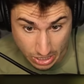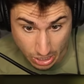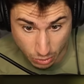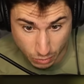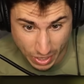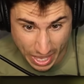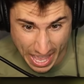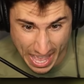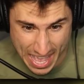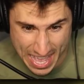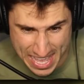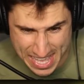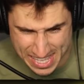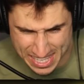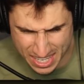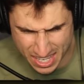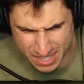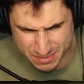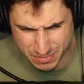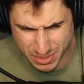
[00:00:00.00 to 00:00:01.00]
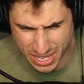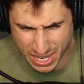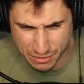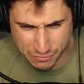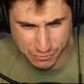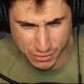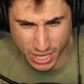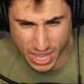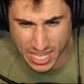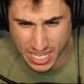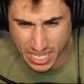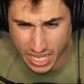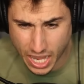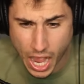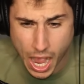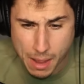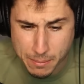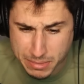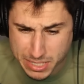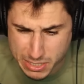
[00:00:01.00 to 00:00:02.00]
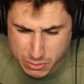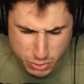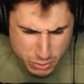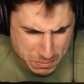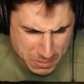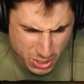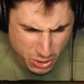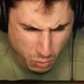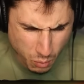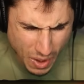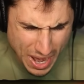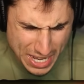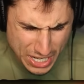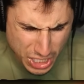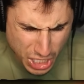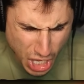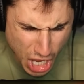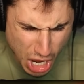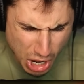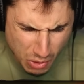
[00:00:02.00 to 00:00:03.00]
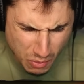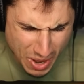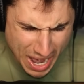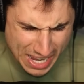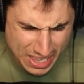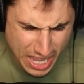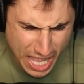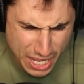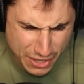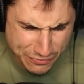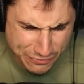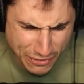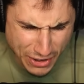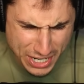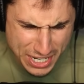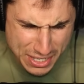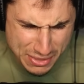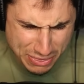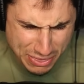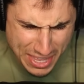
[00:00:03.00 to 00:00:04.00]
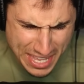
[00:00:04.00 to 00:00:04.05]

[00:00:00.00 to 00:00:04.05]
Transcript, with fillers: Okay, I feel like comedy would be the way to go. I like funny